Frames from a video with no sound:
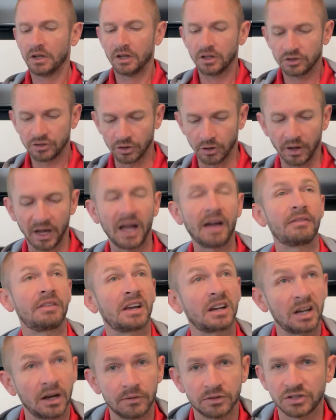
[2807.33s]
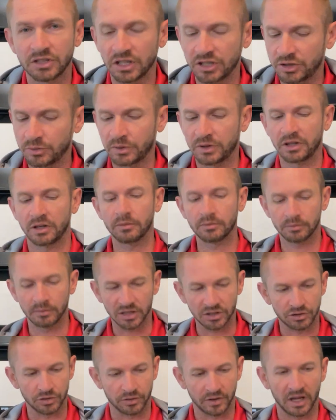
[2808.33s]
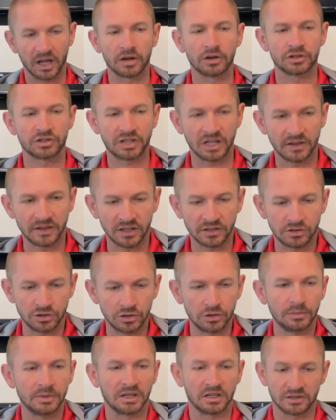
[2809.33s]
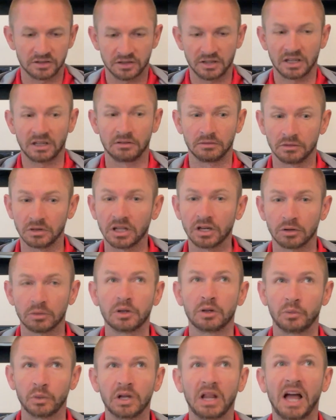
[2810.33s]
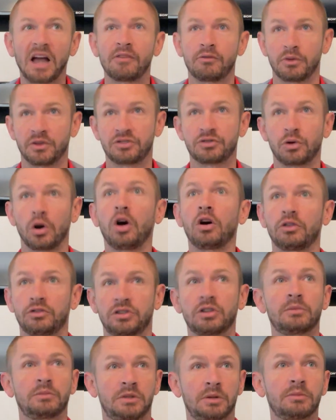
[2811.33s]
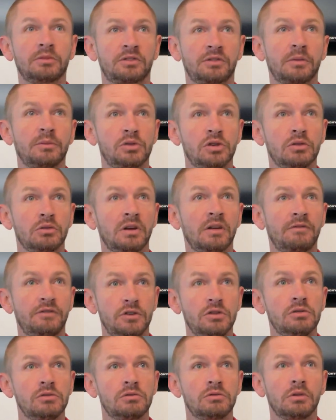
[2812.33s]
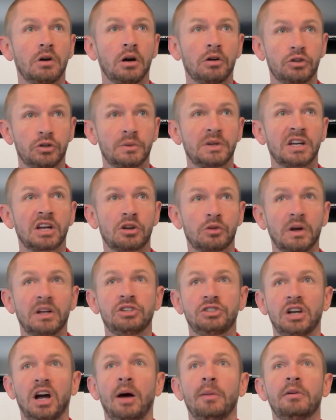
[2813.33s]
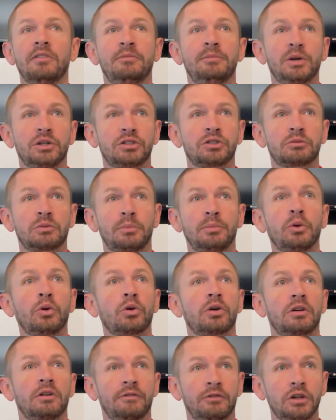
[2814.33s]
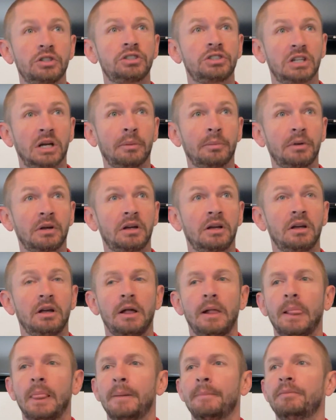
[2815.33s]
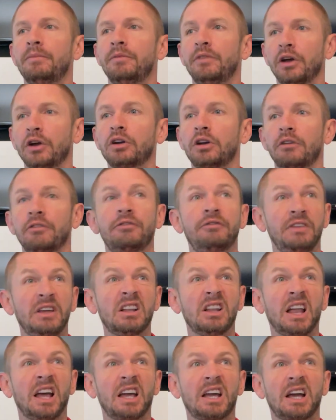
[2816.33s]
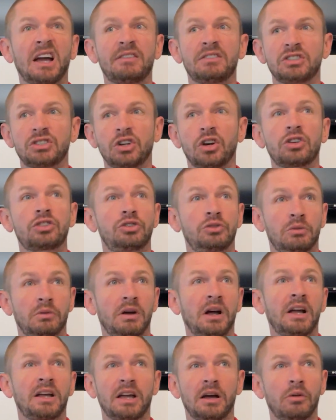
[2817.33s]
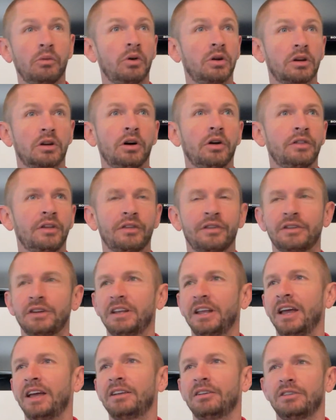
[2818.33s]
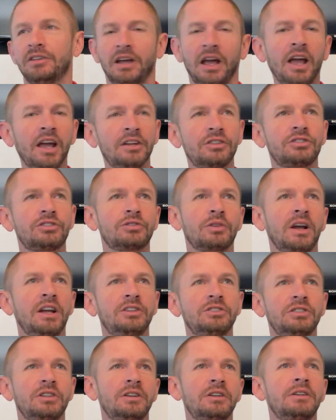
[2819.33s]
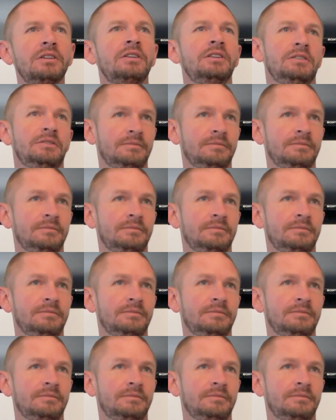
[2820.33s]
So I have that conversation with them, make sure they understand that too, because they literally will have withdrawal symptoms from you. If you are doing a great job of building rapport and a friendship, they're going to feel like I haven't talked to you. I got one call the other day. Hey, stranger.